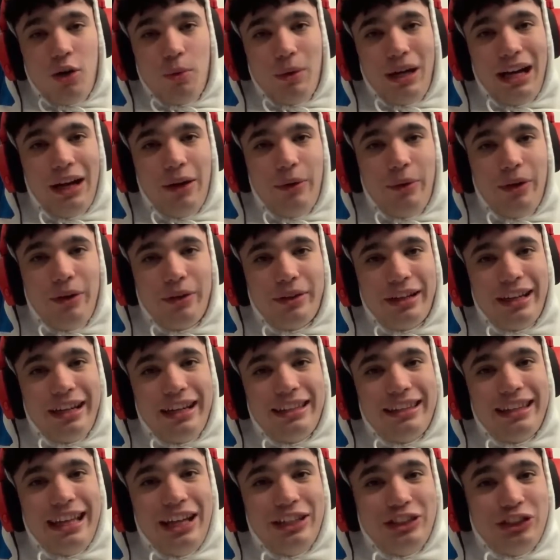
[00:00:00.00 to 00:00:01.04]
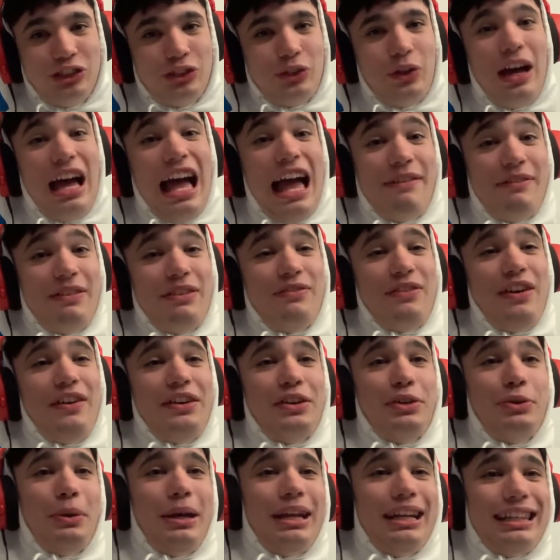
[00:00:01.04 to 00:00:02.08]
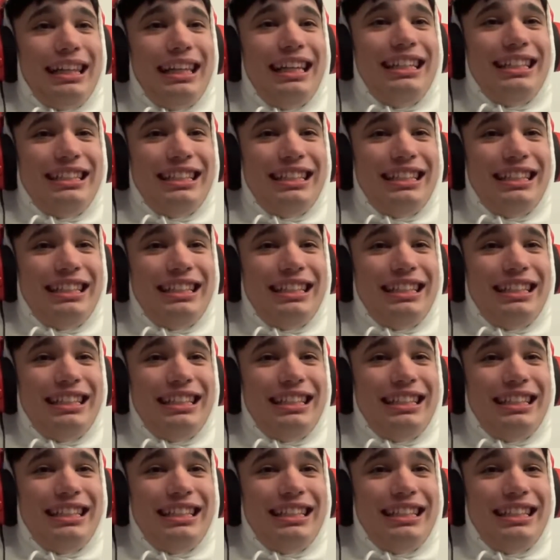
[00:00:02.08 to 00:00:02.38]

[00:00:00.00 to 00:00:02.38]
wow, okay, that just got heavy very quickly.